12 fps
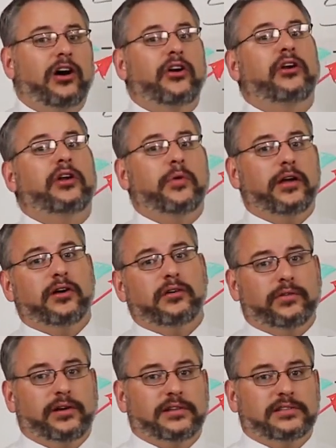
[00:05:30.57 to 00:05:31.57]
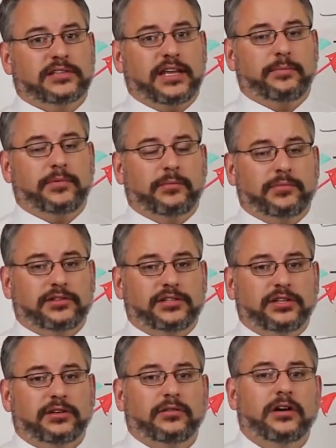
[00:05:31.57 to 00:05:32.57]
already went over in step number
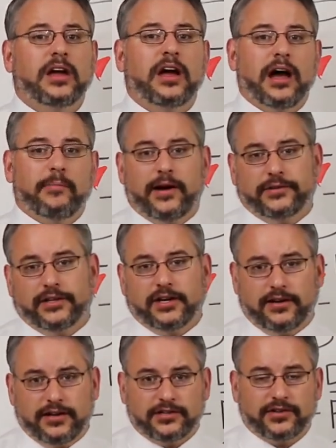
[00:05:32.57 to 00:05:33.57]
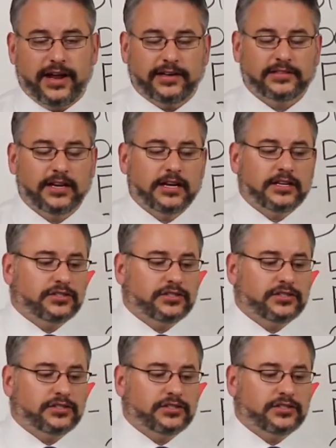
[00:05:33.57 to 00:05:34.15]
2 about the contracts.